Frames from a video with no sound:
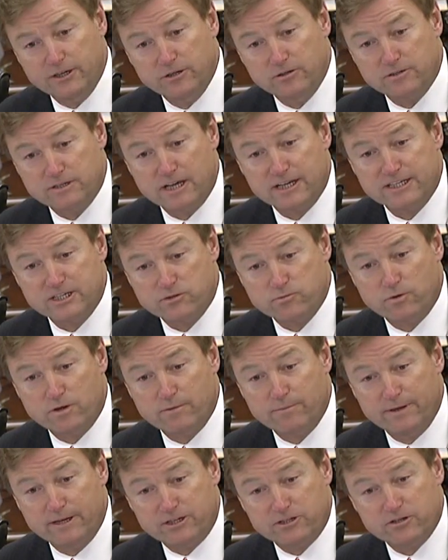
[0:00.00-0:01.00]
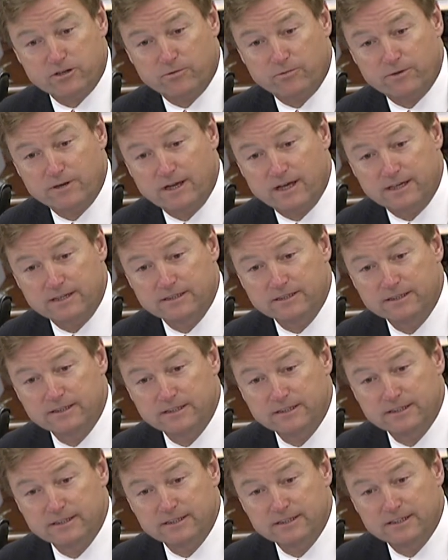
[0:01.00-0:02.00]
news. I just want to make sure we're not
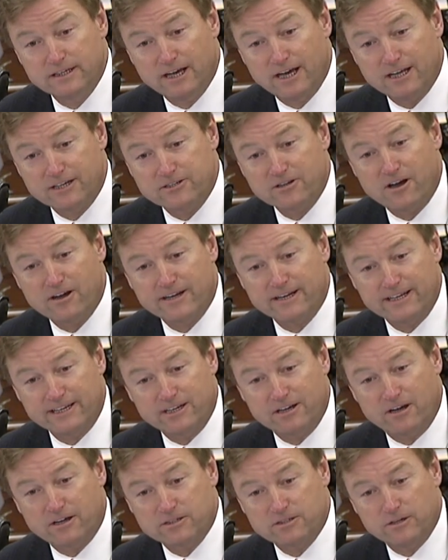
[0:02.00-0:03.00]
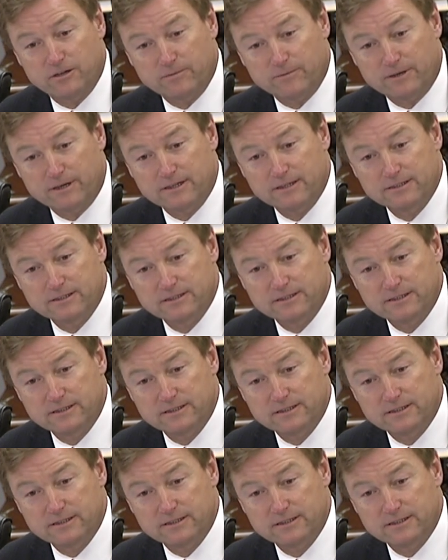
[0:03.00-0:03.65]
talking in October.